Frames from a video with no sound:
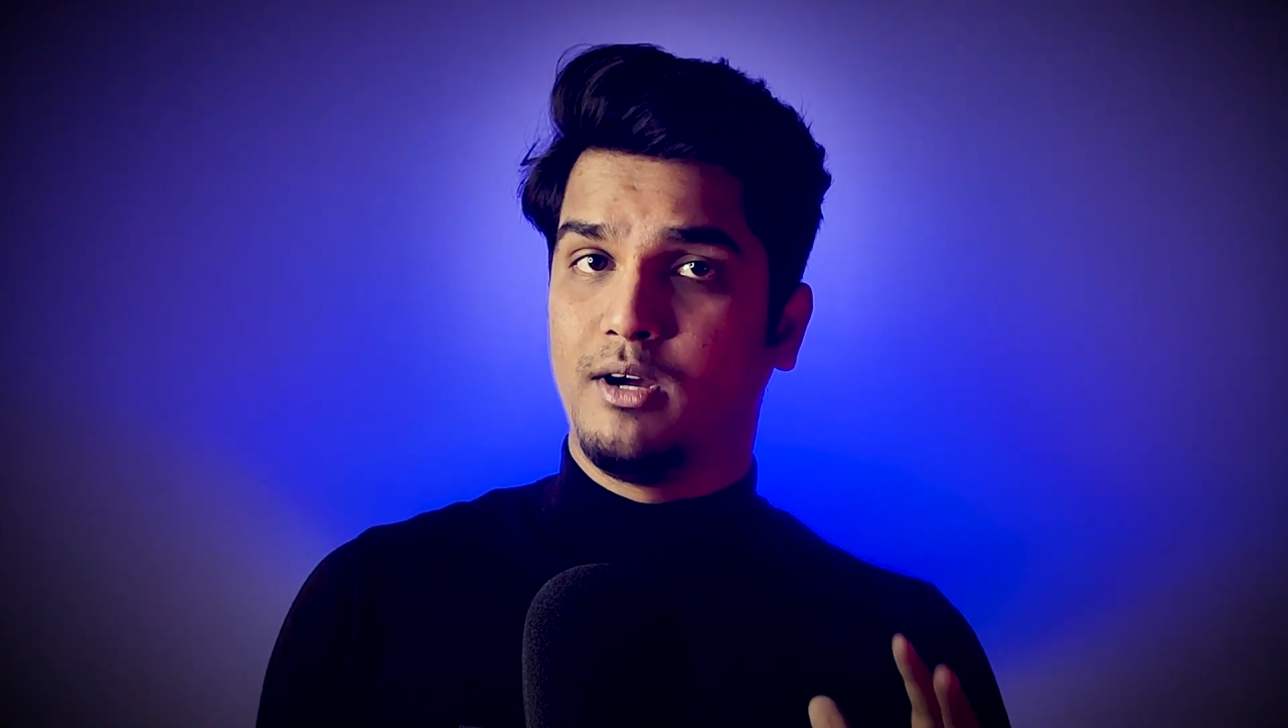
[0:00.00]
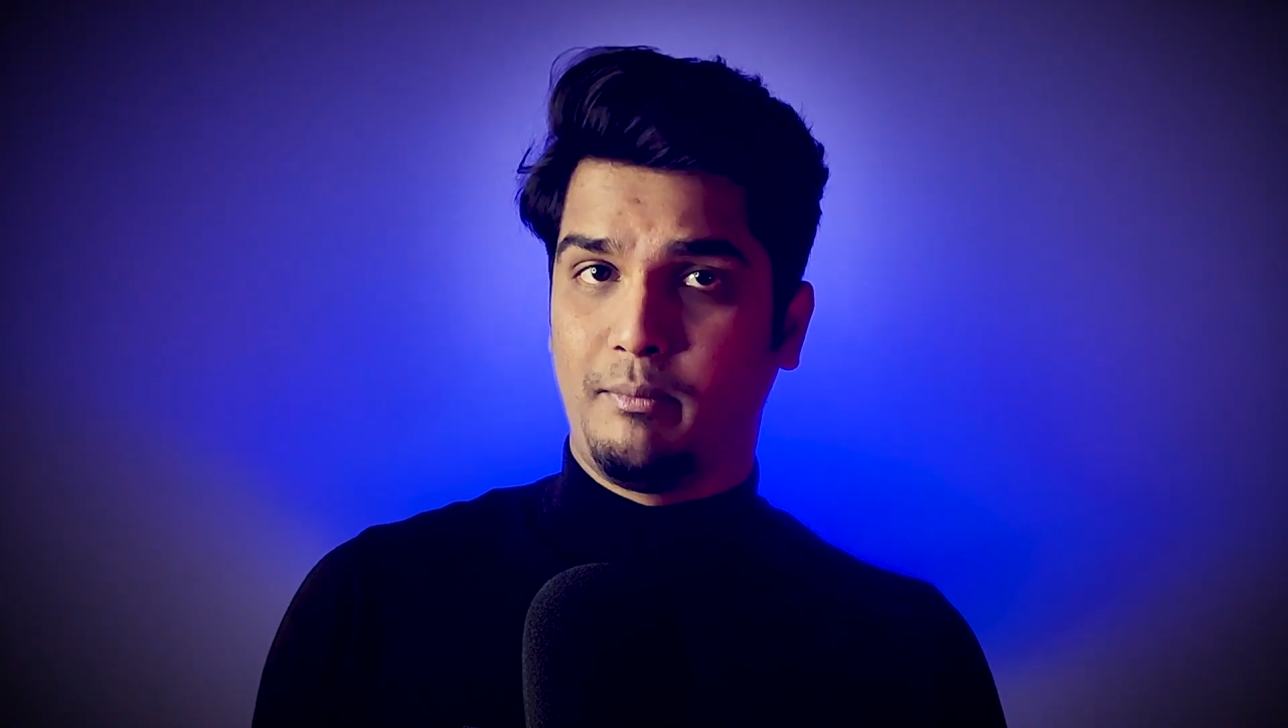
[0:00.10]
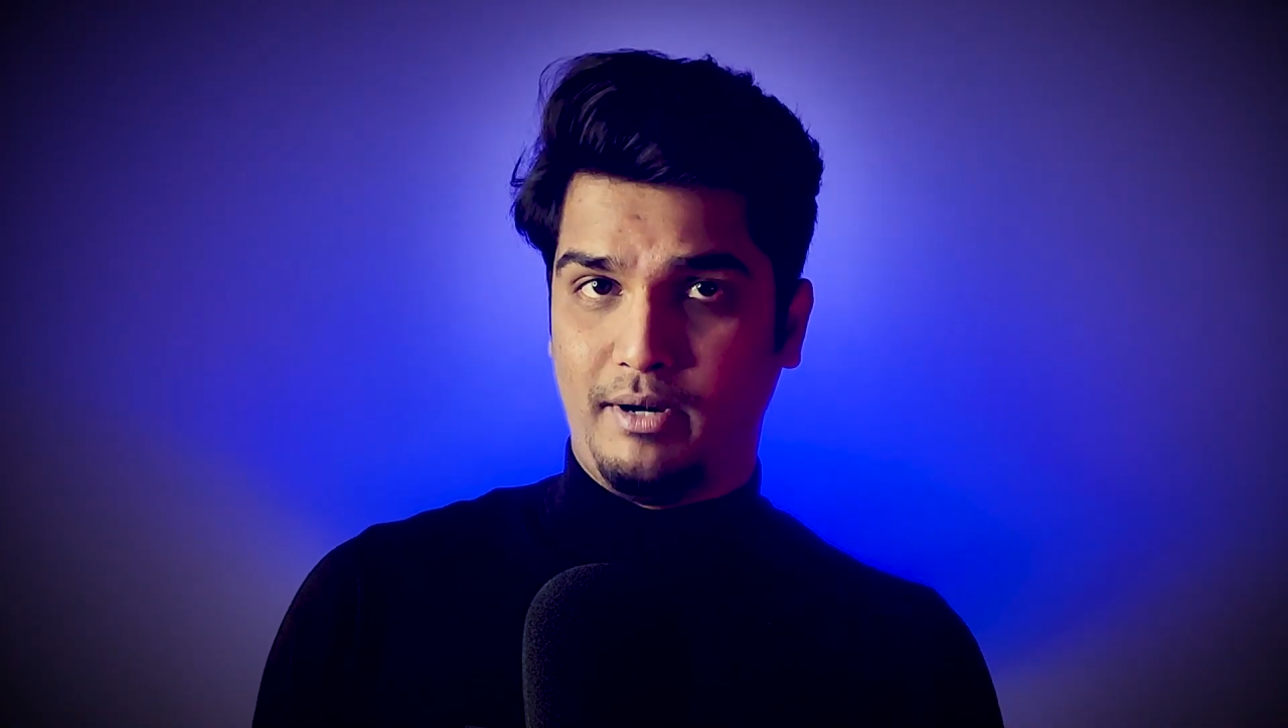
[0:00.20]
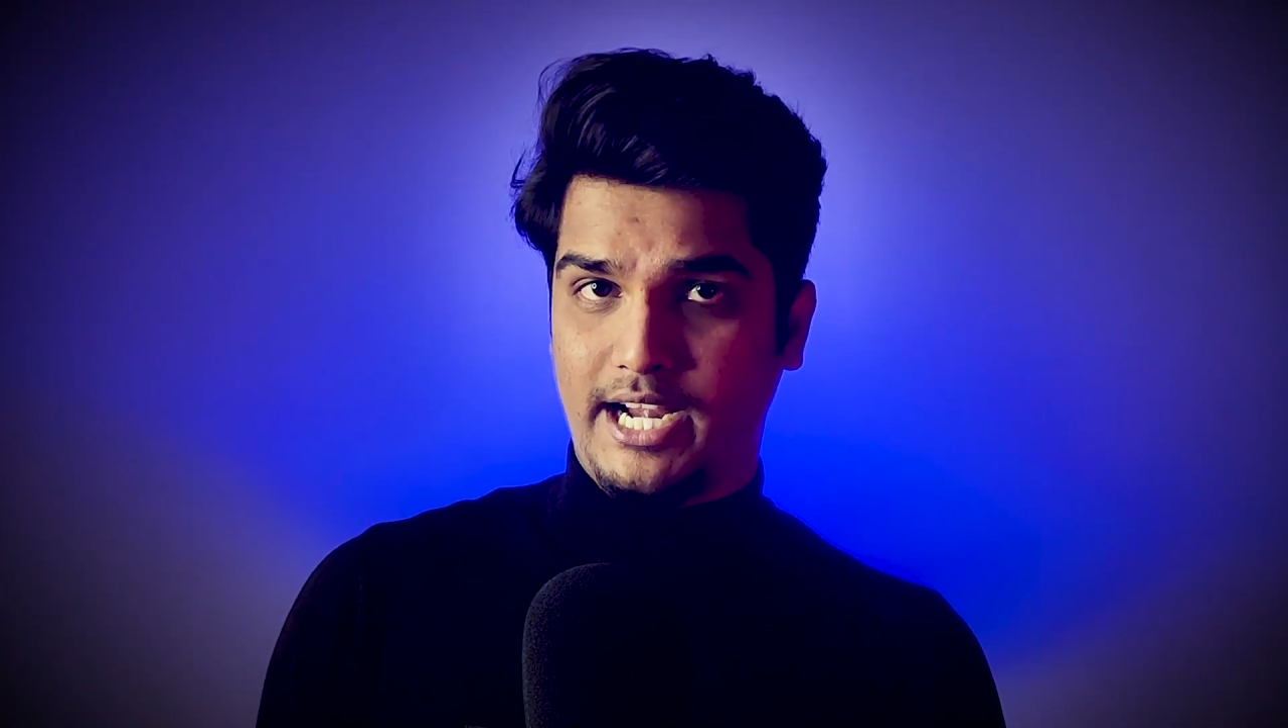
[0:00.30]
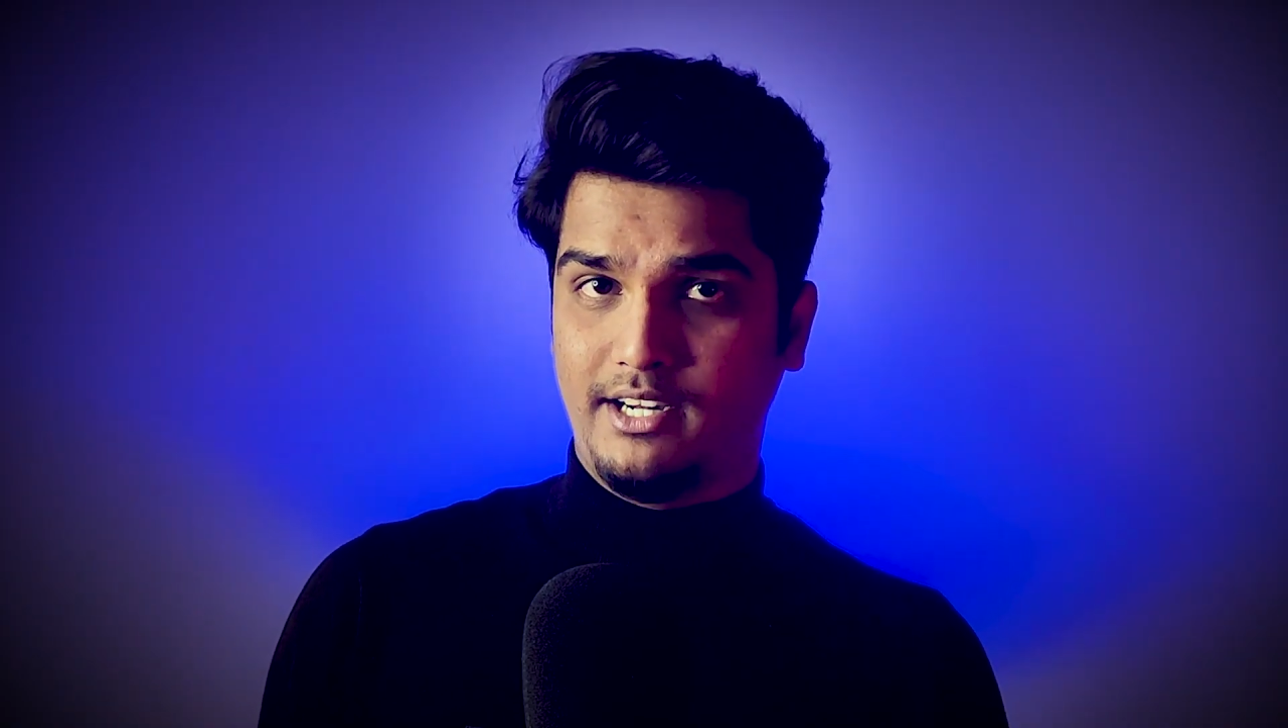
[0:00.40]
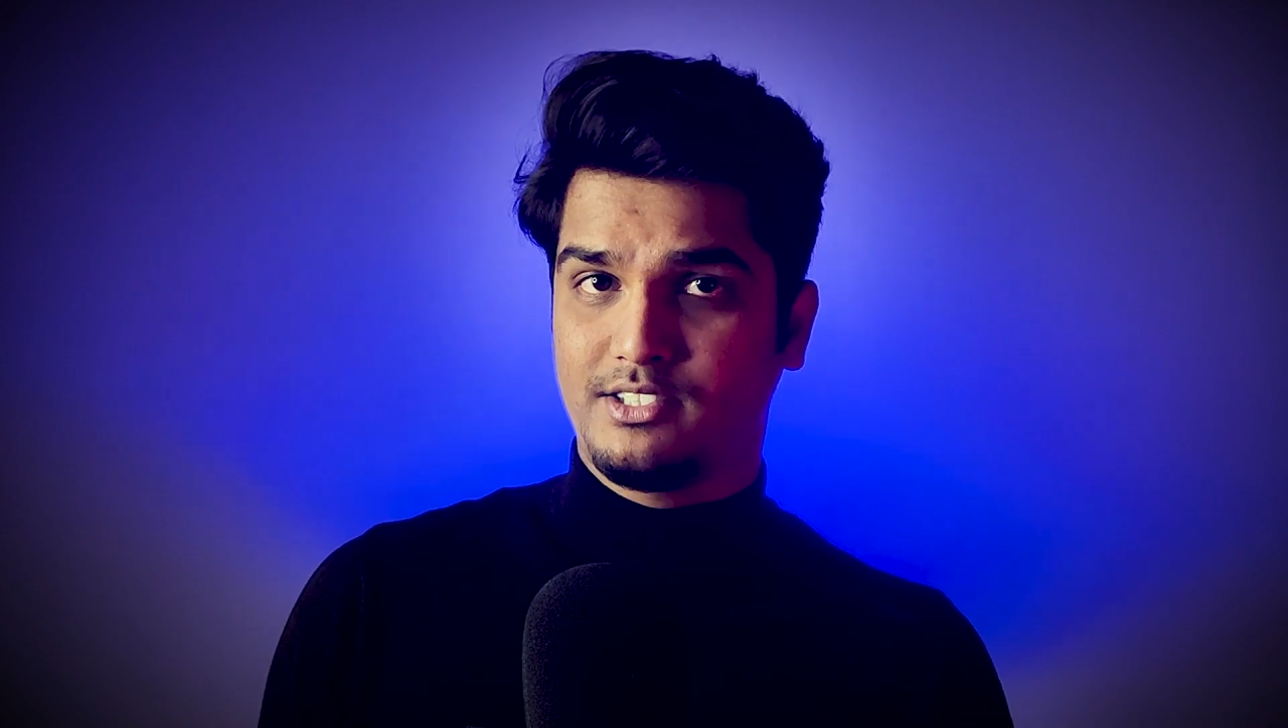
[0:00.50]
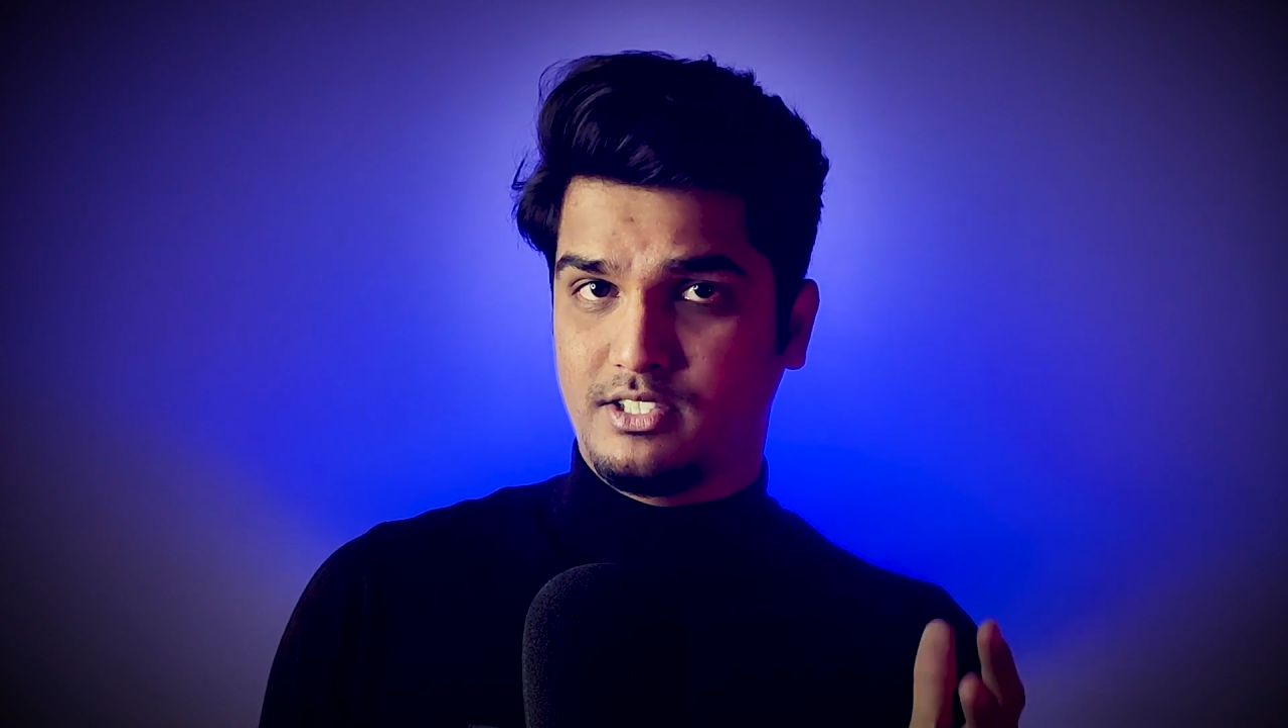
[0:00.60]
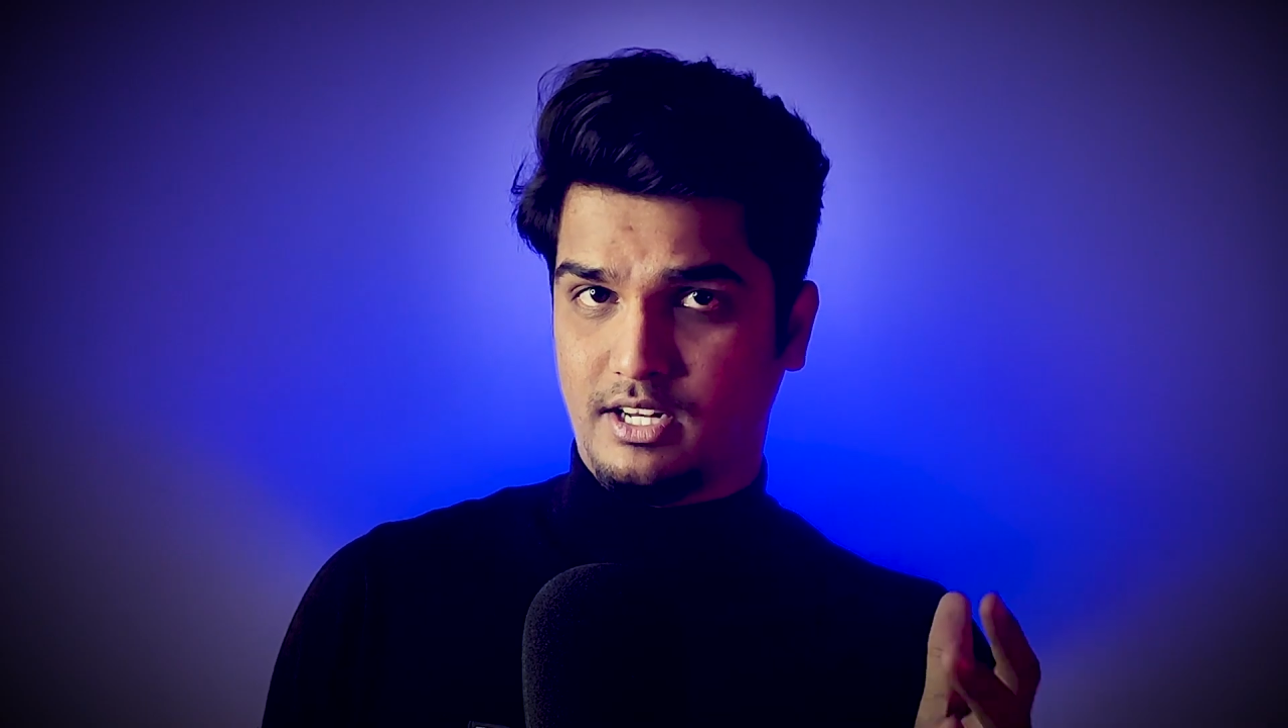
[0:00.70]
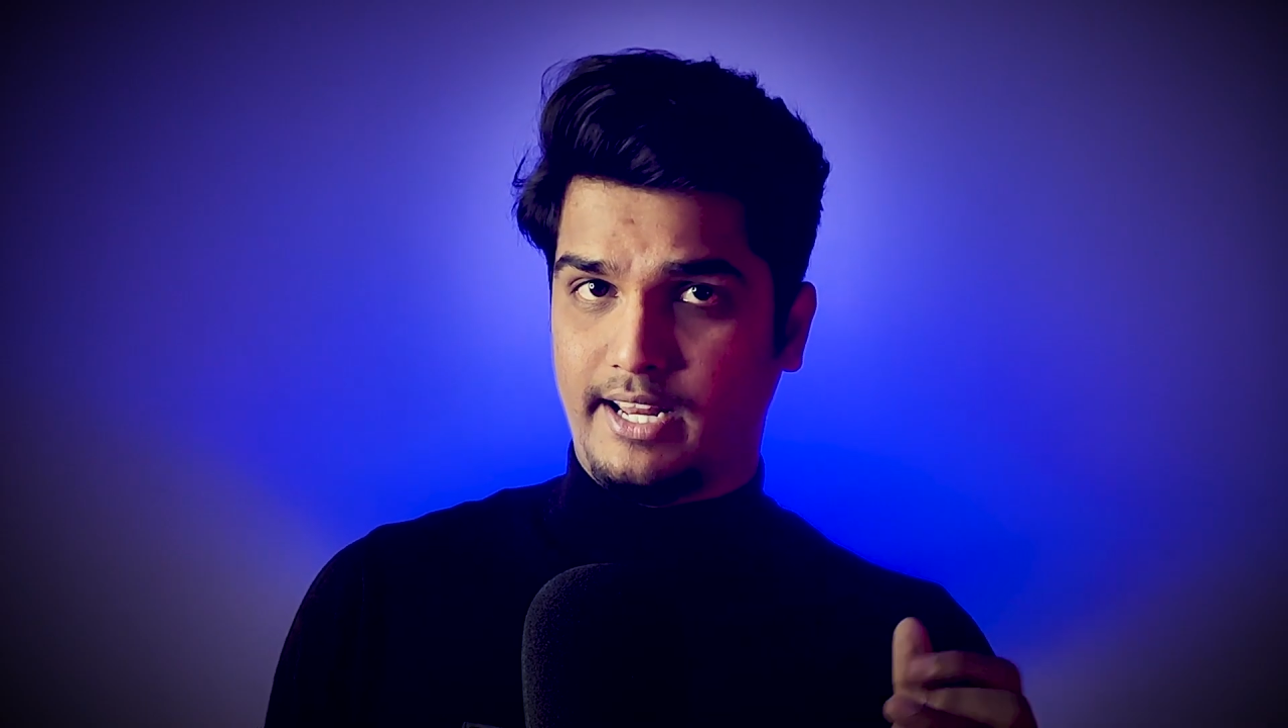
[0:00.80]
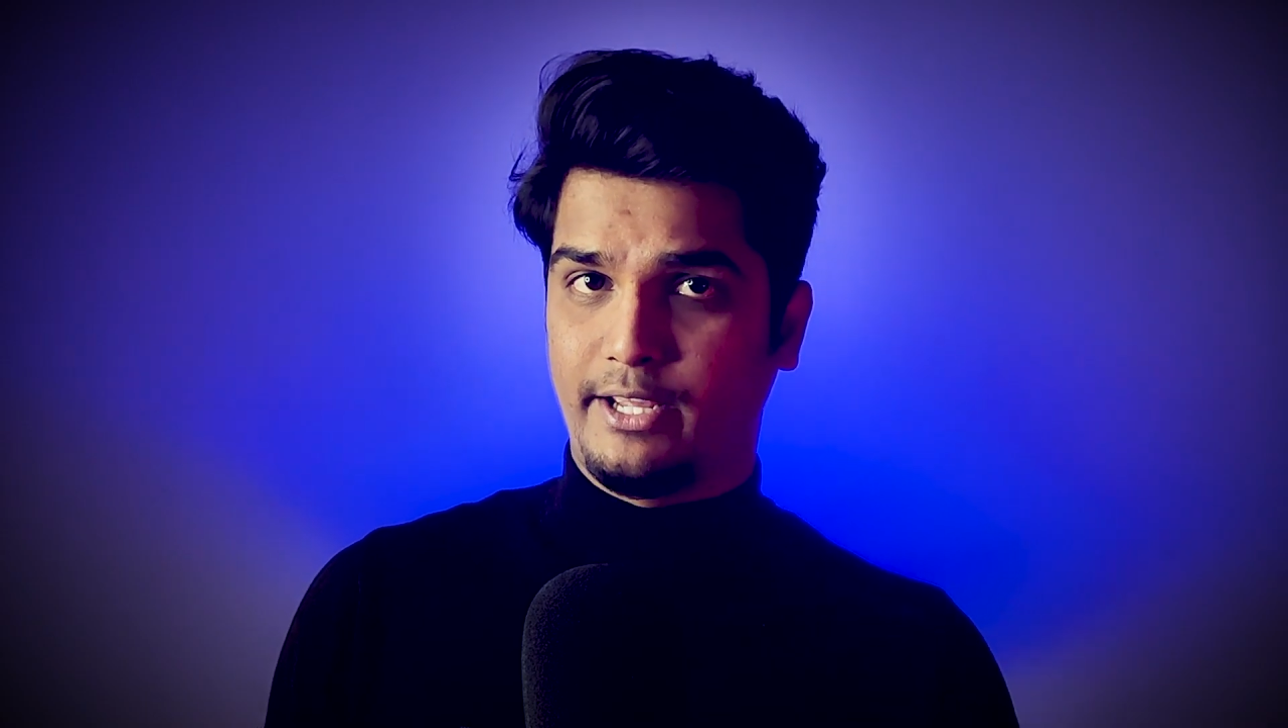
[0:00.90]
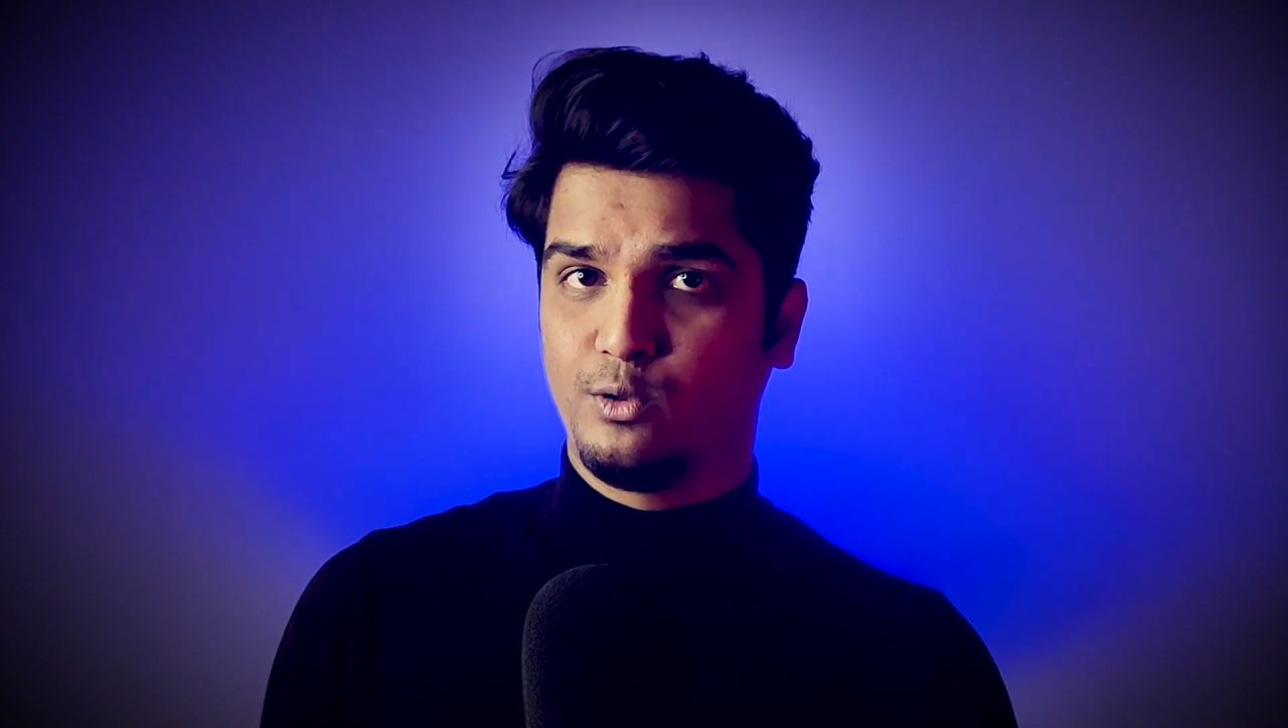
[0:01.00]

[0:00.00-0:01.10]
updates like